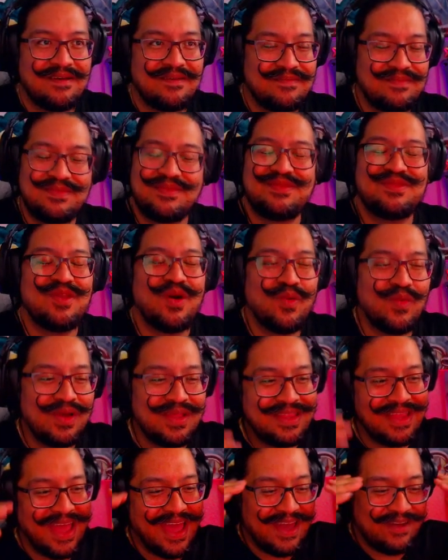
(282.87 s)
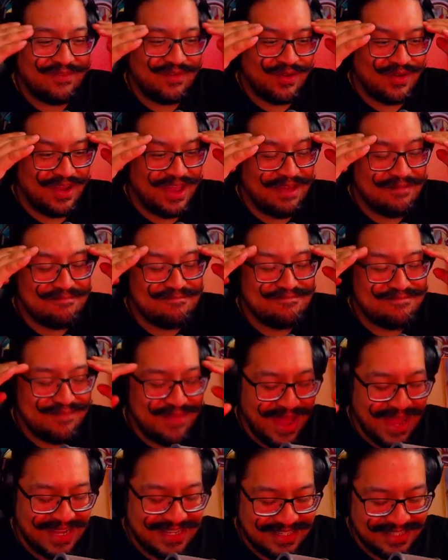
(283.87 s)
no one ever
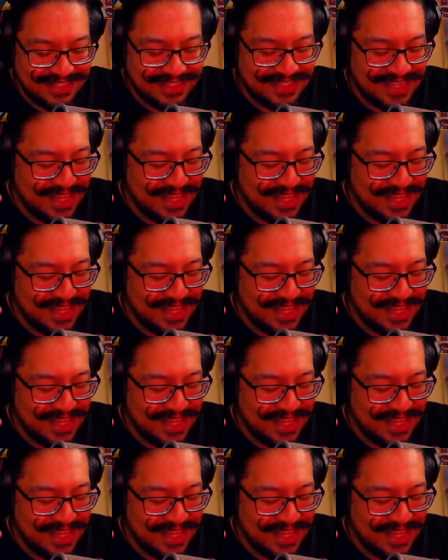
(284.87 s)
imagined